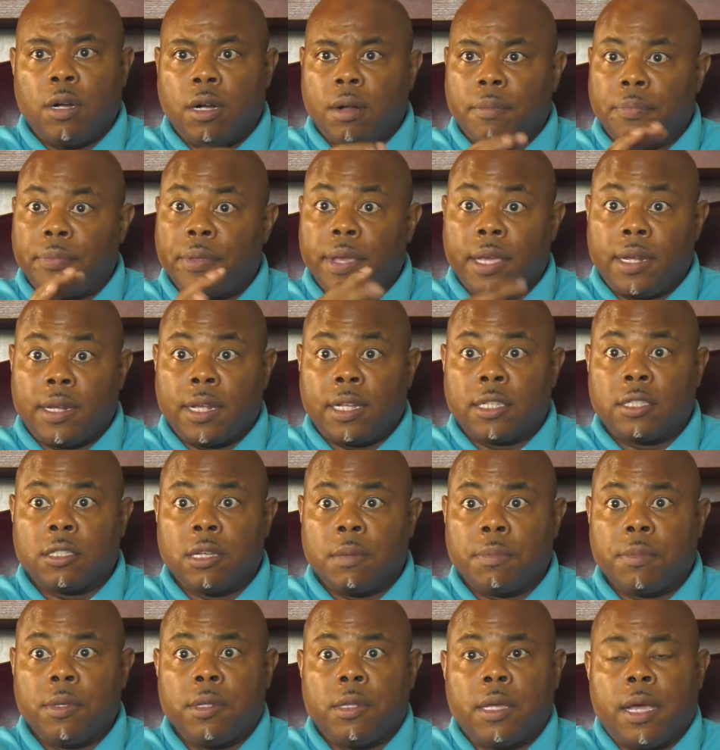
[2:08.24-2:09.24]
Thing. That's
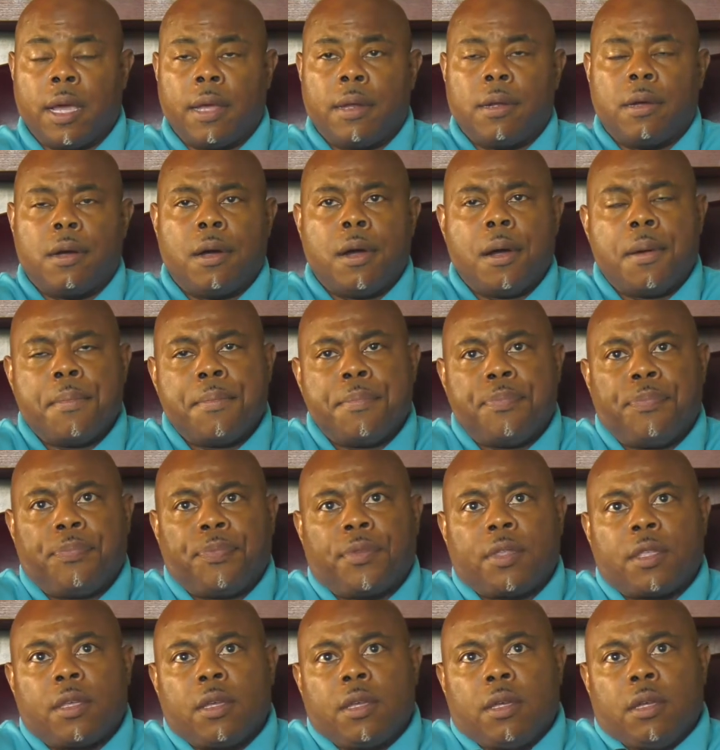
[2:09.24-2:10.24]
something that,
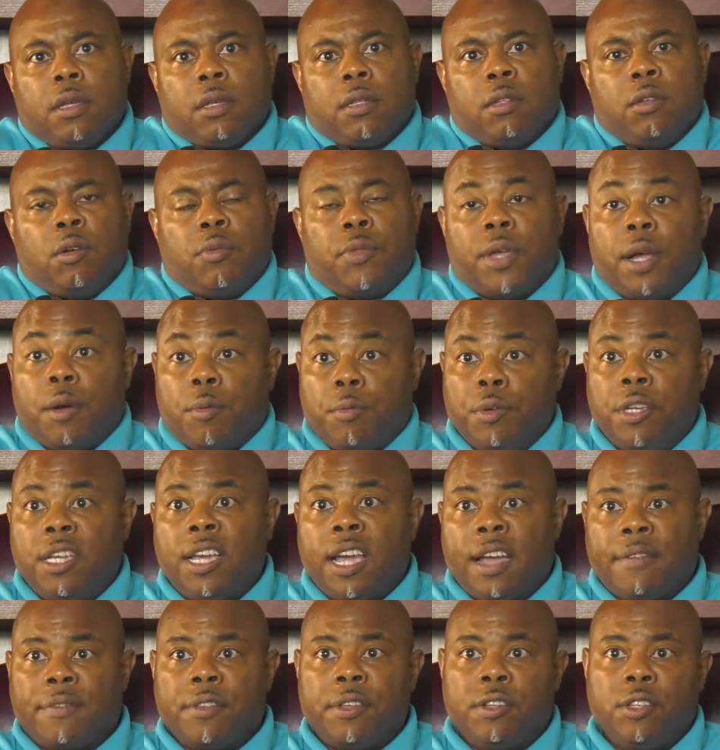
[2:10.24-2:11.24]
that we
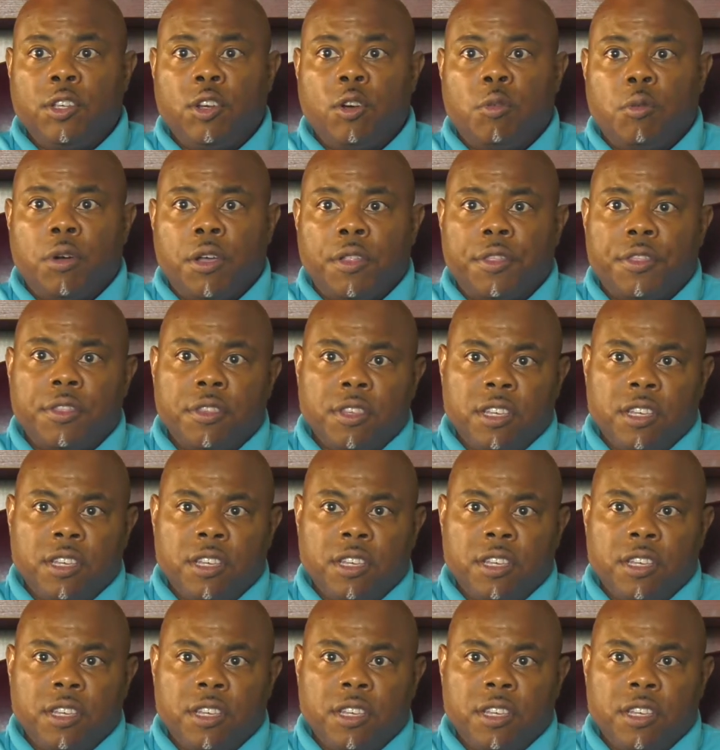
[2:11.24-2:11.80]
have to deal with